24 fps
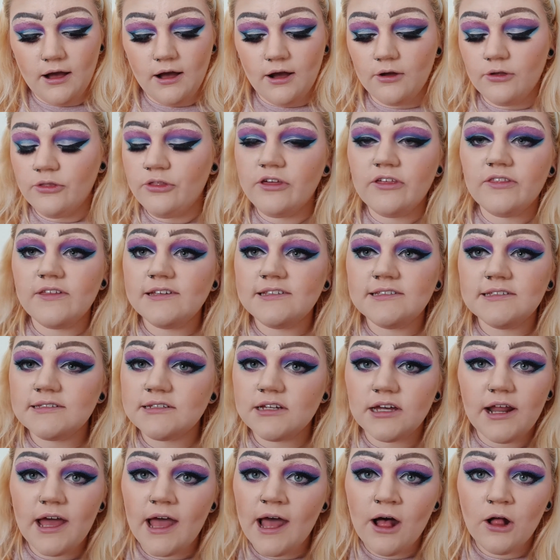I think this is
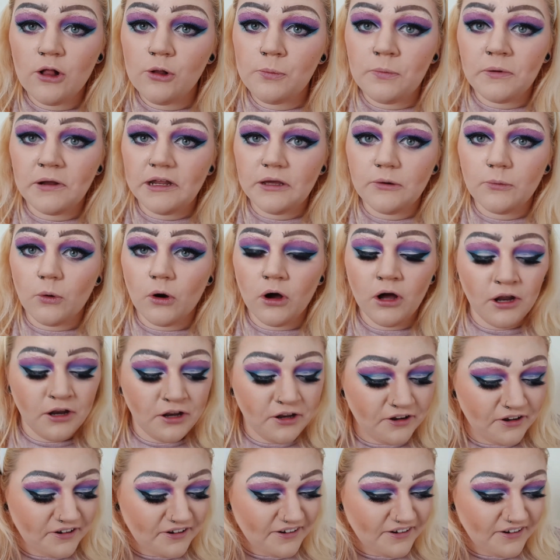gonna help anyone.